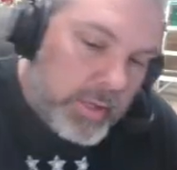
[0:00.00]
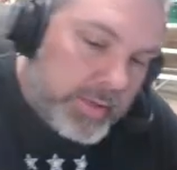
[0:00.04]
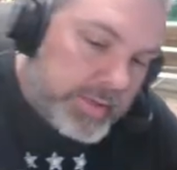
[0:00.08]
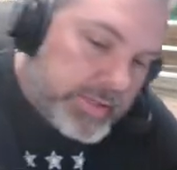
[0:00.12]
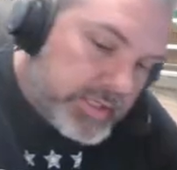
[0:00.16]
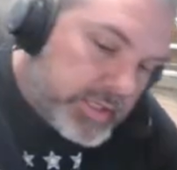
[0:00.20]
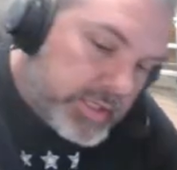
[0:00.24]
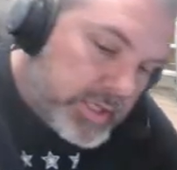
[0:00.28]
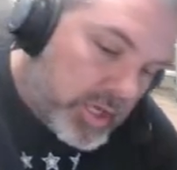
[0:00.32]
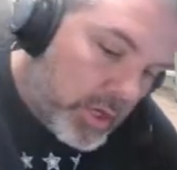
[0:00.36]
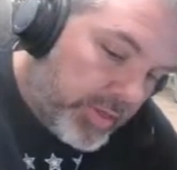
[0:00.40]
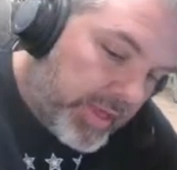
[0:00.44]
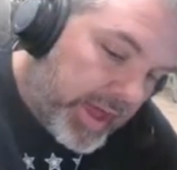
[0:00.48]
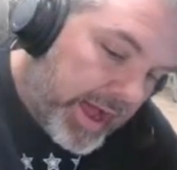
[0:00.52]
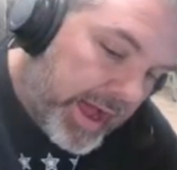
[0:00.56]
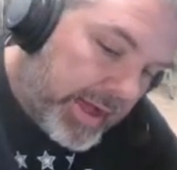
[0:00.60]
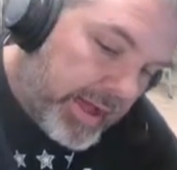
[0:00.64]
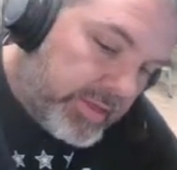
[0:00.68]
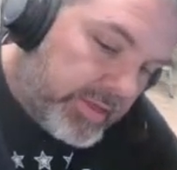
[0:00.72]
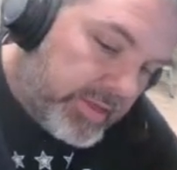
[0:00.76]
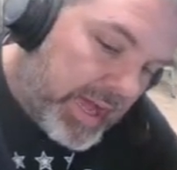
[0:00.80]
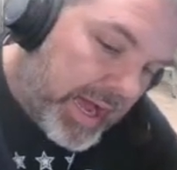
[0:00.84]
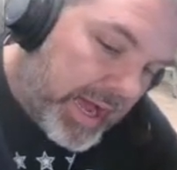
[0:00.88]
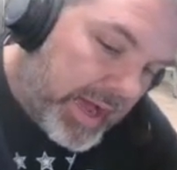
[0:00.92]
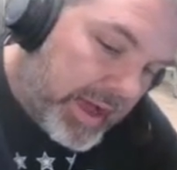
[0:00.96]
So
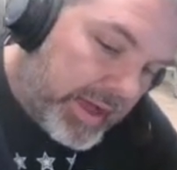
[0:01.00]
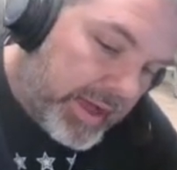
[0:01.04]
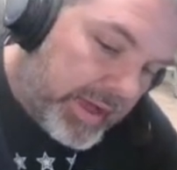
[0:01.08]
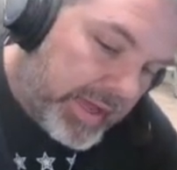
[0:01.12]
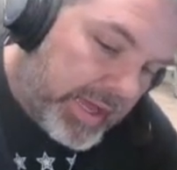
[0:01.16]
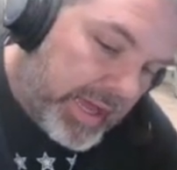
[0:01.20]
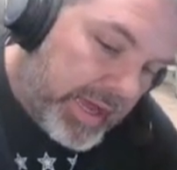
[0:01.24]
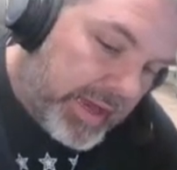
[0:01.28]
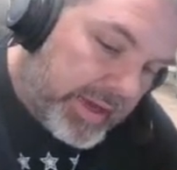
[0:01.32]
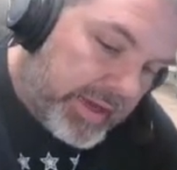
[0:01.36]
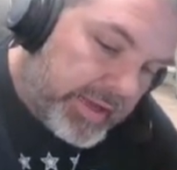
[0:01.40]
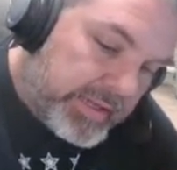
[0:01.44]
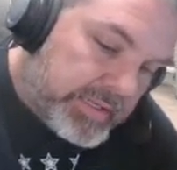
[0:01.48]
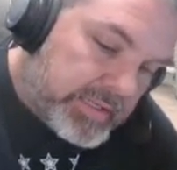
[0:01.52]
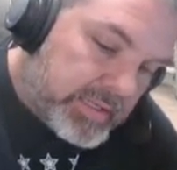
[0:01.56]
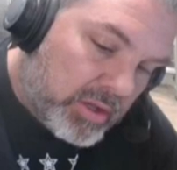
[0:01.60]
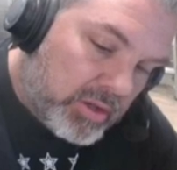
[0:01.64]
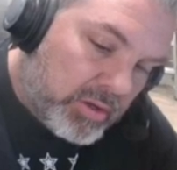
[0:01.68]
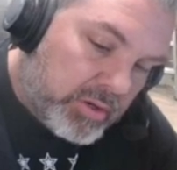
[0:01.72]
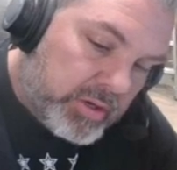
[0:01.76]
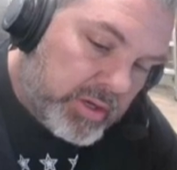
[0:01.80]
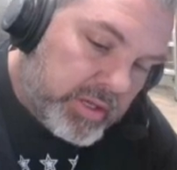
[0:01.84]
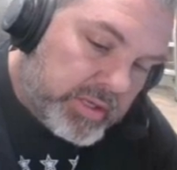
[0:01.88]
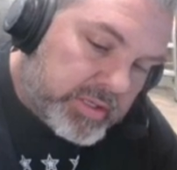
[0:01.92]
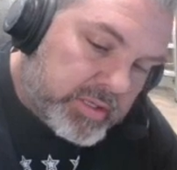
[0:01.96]
that again is a
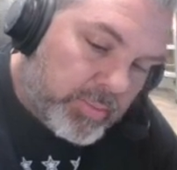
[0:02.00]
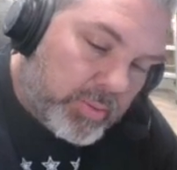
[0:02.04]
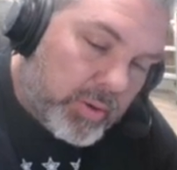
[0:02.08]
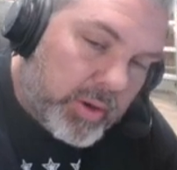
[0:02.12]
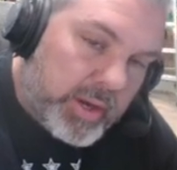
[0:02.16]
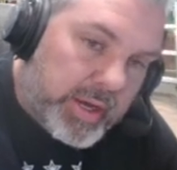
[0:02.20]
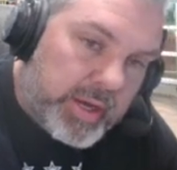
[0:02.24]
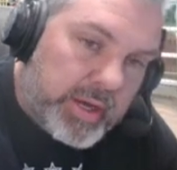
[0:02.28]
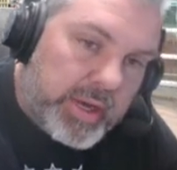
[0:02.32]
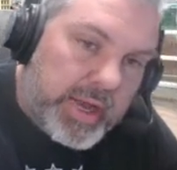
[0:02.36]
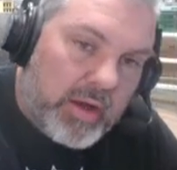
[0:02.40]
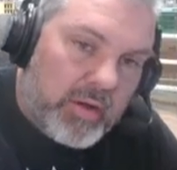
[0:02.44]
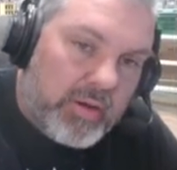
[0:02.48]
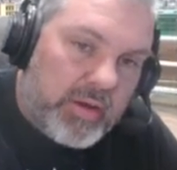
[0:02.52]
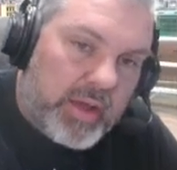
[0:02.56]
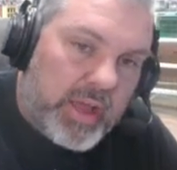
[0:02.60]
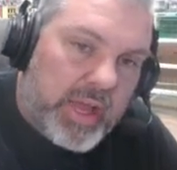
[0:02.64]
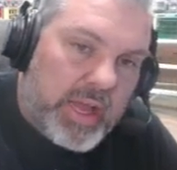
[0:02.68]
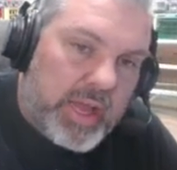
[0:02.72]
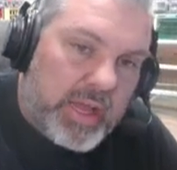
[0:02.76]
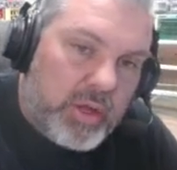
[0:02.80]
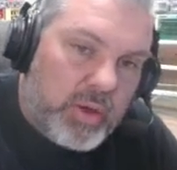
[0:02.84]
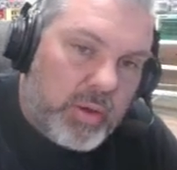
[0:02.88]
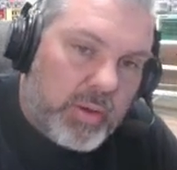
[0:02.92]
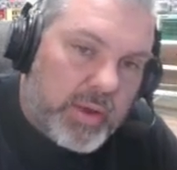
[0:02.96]
little disappointing. Now
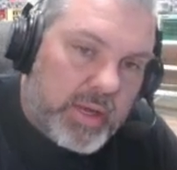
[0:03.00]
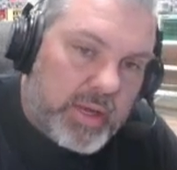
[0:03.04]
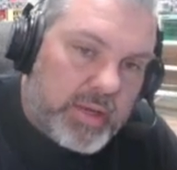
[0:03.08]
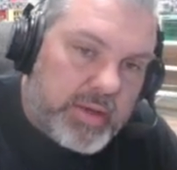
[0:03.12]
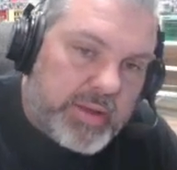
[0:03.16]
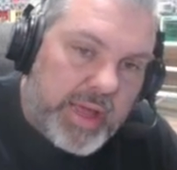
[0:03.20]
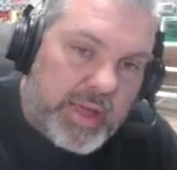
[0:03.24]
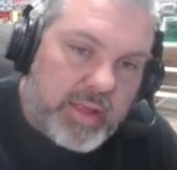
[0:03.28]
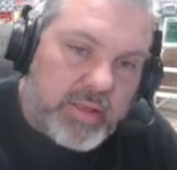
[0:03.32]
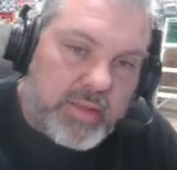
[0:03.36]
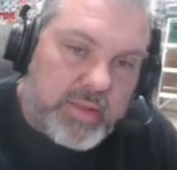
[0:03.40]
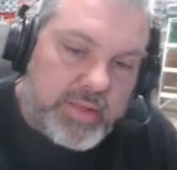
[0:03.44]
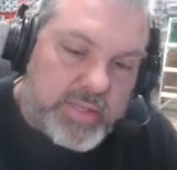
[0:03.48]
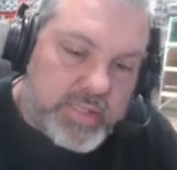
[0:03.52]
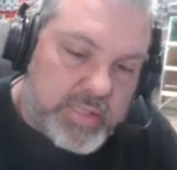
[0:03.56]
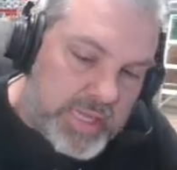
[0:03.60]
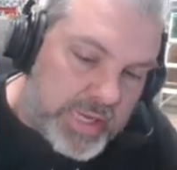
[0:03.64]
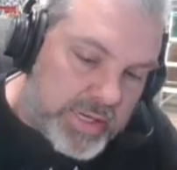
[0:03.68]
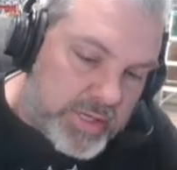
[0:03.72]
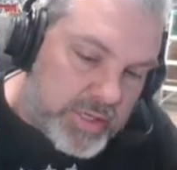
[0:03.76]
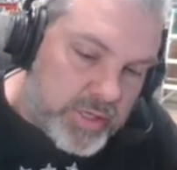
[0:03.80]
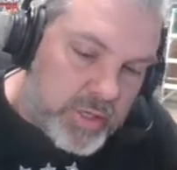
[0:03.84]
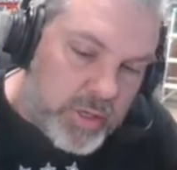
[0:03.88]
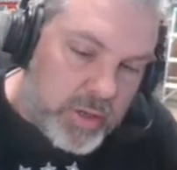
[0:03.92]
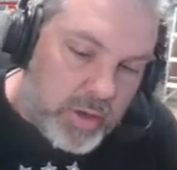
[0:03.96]
again, you can take this
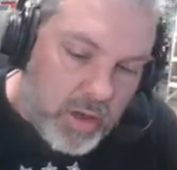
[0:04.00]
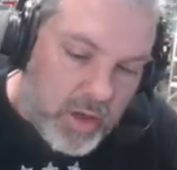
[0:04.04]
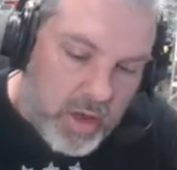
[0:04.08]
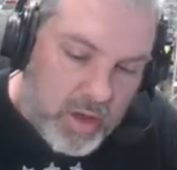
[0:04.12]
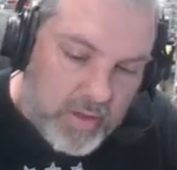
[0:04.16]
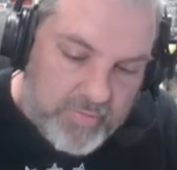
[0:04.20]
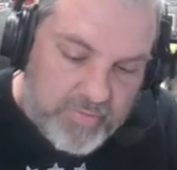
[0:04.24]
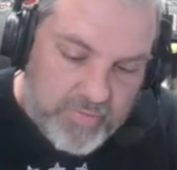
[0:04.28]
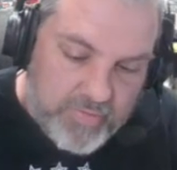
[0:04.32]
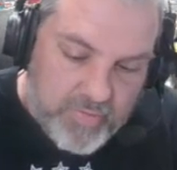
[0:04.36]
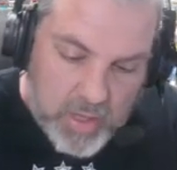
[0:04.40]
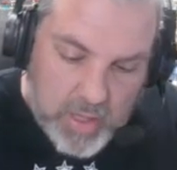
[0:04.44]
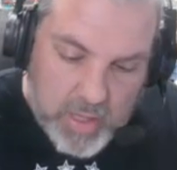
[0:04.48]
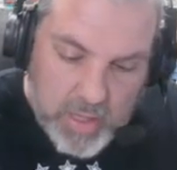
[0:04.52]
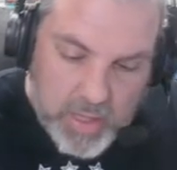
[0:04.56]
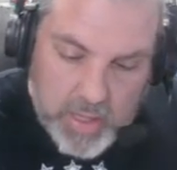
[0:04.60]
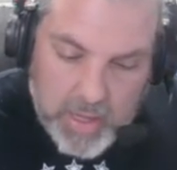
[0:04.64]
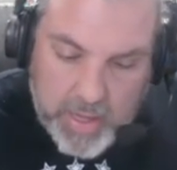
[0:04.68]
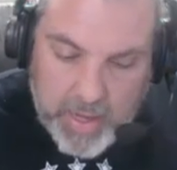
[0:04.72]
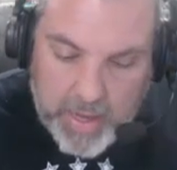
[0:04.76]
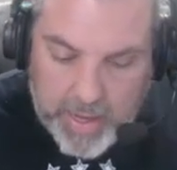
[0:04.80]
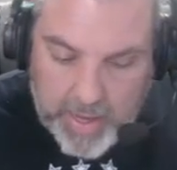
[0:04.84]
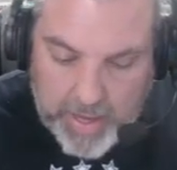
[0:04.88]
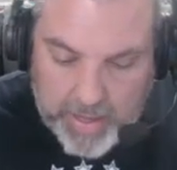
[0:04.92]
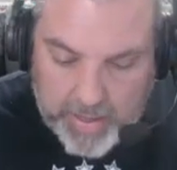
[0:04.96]
section off
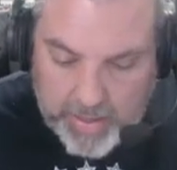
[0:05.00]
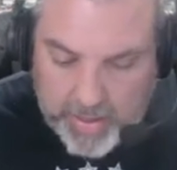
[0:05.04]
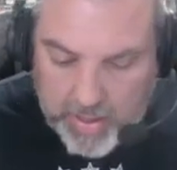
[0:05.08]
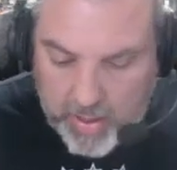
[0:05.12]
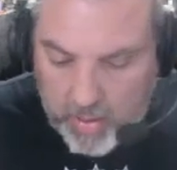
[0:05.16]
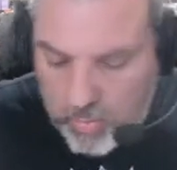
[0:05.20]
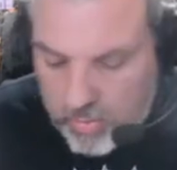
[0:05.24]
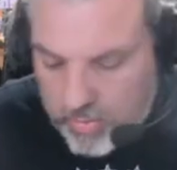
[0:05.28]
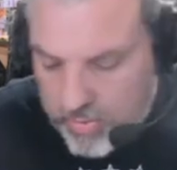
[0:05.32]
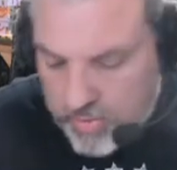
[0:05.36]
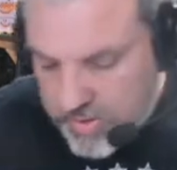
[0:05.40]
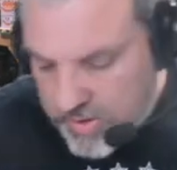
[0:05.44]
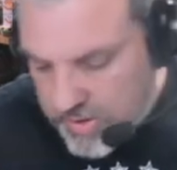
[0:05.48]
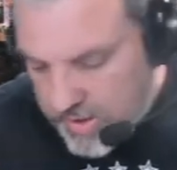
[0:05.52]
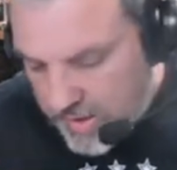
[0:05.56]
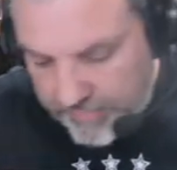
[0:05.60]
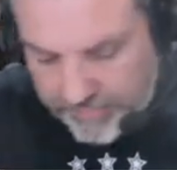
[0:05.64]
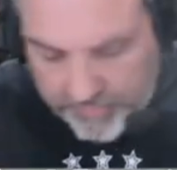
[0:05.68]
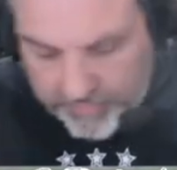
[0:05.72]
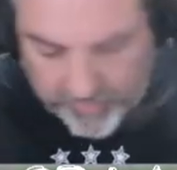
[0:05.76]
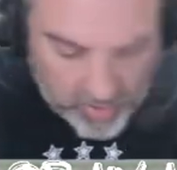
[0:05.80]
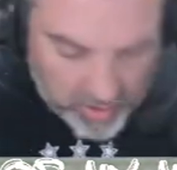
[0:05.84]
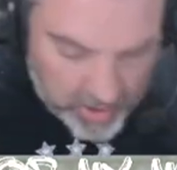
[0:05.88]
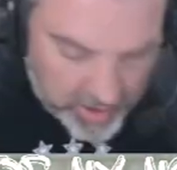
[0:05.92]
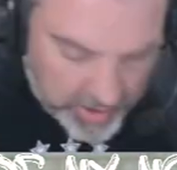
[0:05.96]
and it will sit
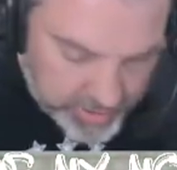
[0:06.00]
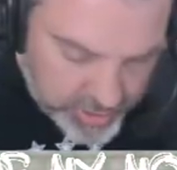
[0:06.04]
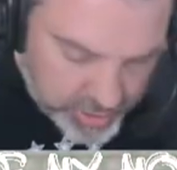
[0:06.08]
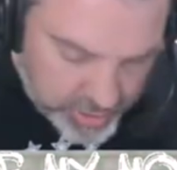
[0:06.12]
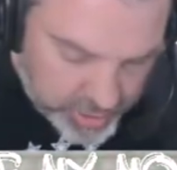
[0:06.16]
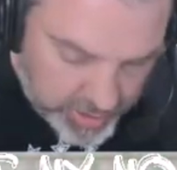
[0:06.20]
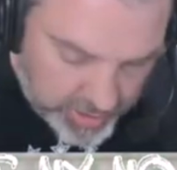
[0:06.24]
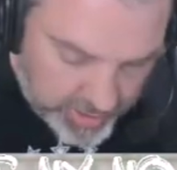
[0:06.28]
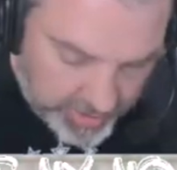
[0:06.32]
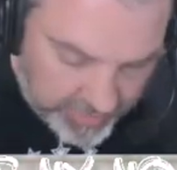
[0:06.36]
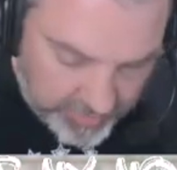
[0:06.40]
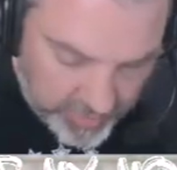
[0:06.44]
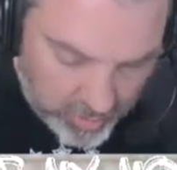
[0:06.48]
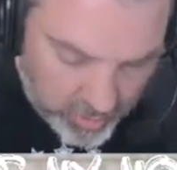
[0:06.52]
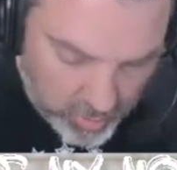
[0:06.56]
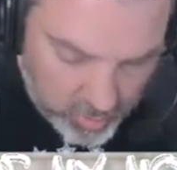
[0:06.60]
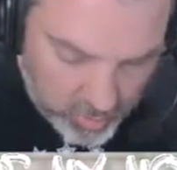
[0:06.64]
flush if you